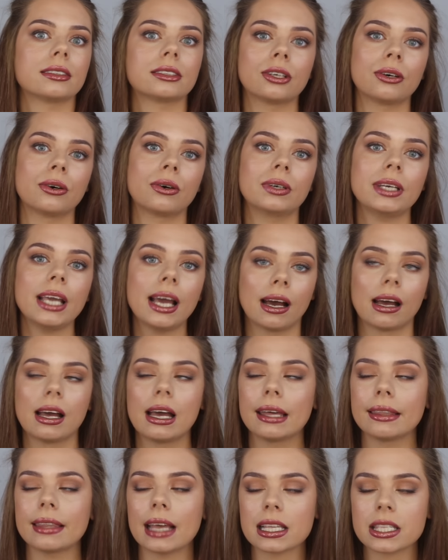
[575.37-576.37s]
So yeah,
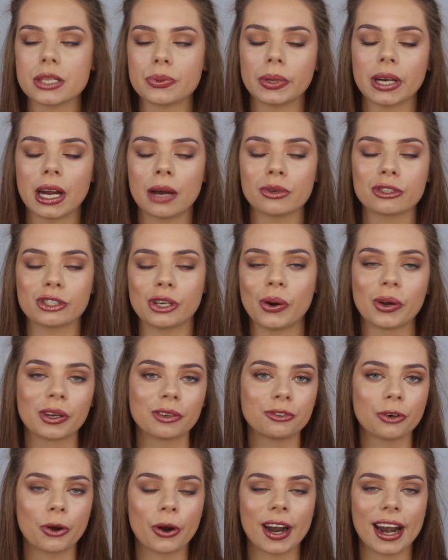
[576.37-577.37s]
that's what I was going
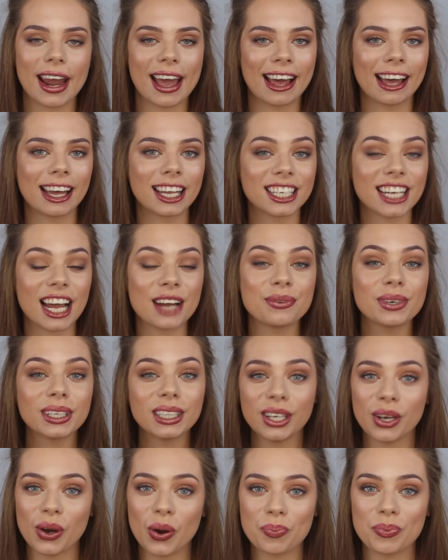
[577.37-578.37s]
for, and I
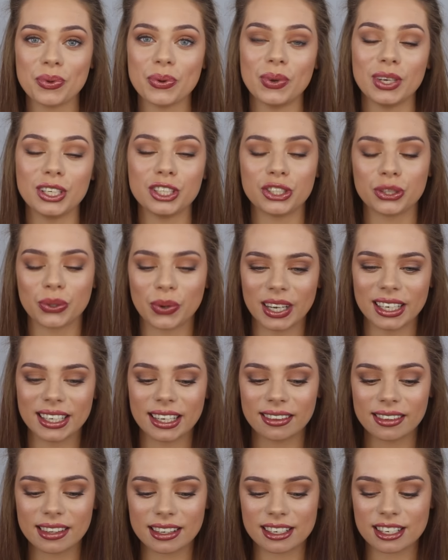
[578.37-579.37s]
really hope you
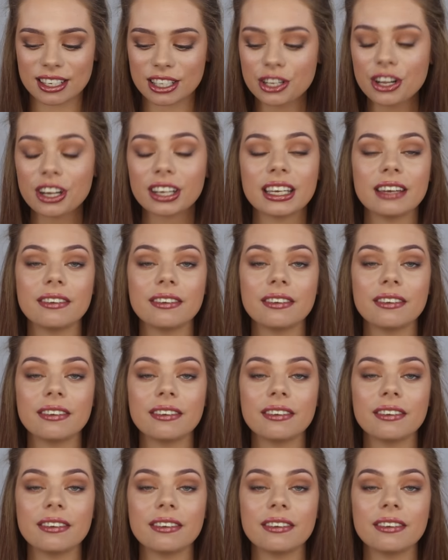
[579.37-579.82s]
enjoyed this look.